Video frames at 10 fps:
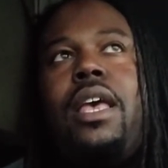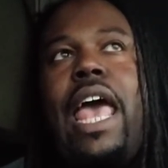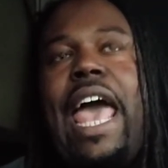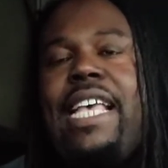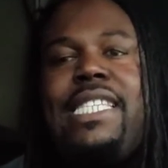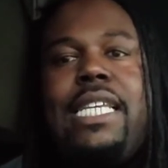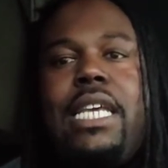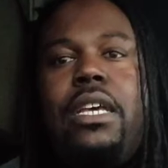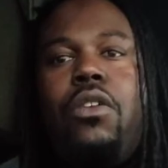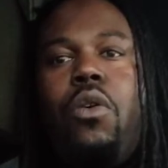
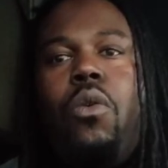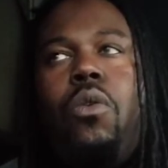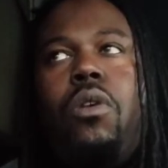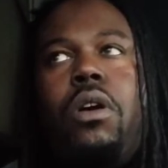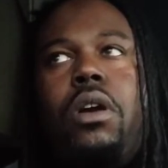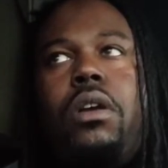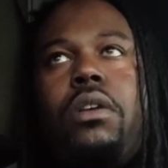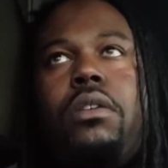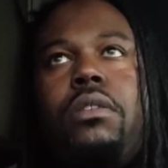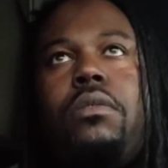accident, or,
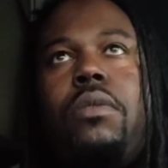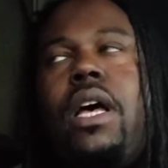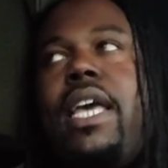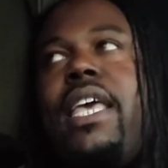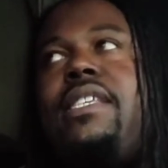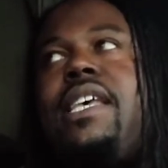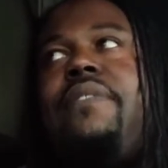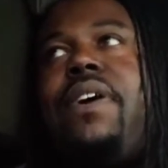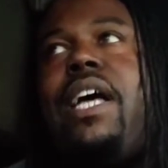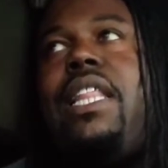well, I can't say
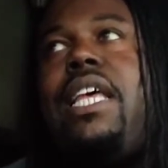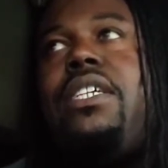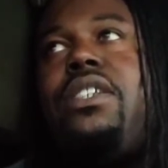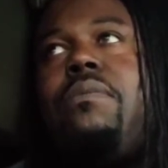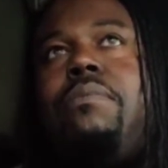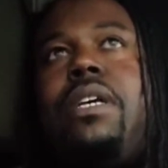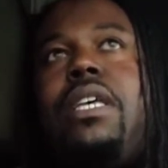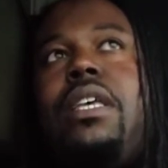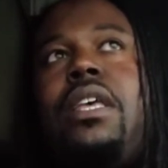violation, but